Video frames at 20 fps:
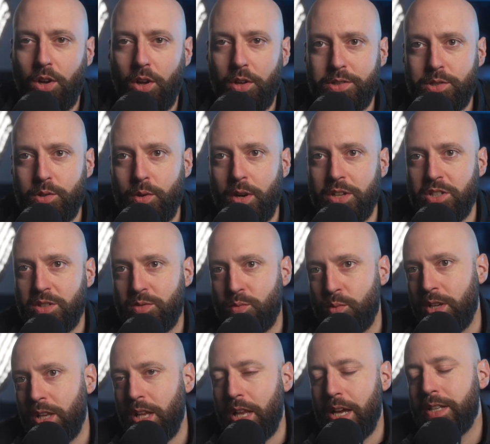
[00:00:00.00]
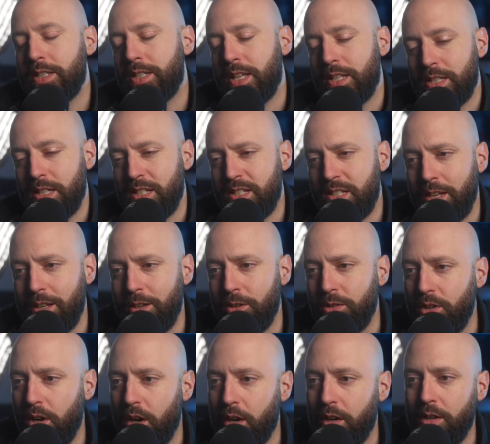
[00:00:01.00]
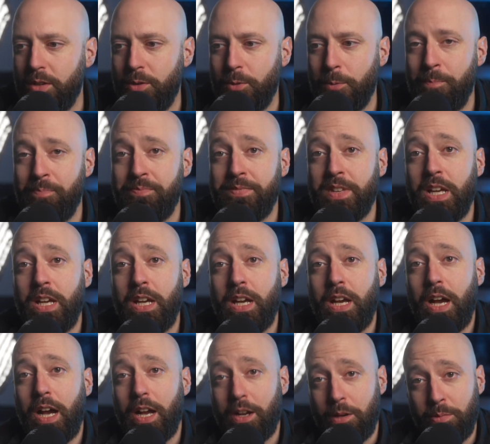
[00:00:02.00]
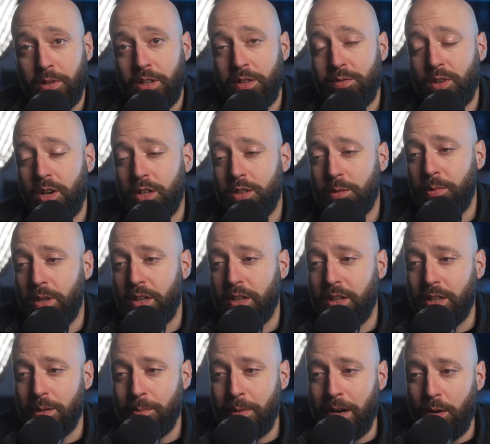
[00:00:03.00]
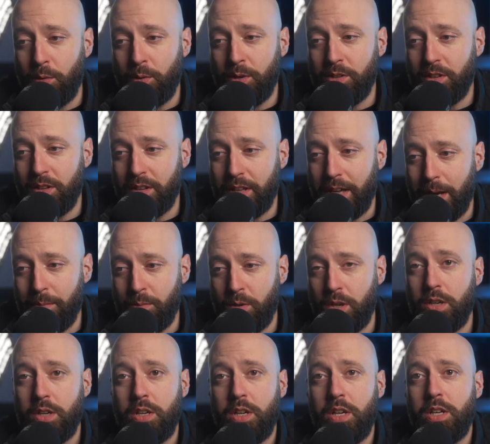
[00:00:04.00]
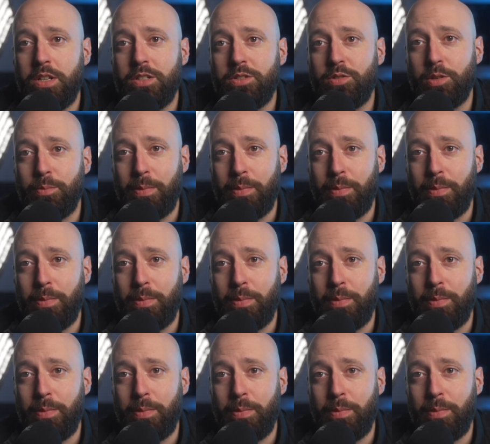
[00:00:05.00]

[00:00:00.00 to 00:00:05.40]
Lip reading: Also, I just realized as I sit here talking to you, I completely forgot to plug in the power into the camera, so the